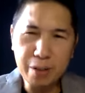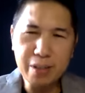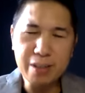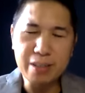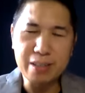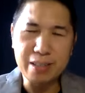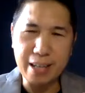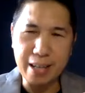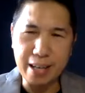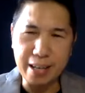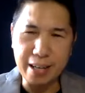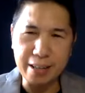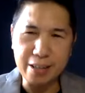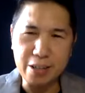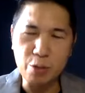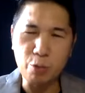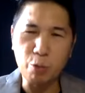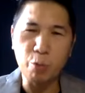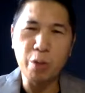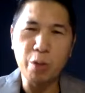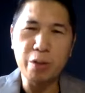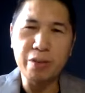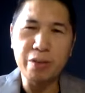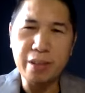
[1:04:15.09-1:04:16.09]
it takes
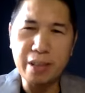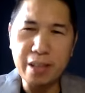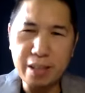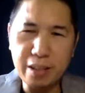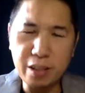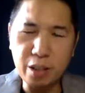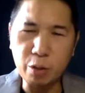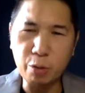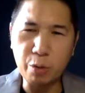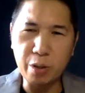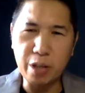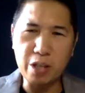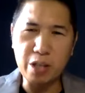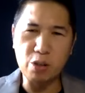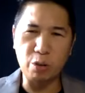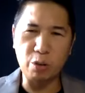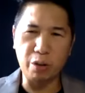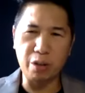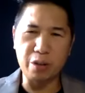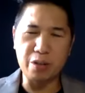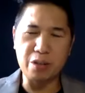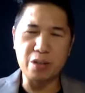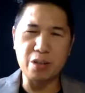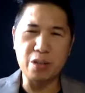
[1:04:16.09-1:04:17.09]
within the
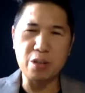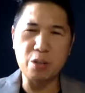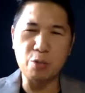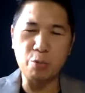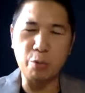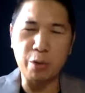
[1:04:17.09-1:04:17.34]
resources,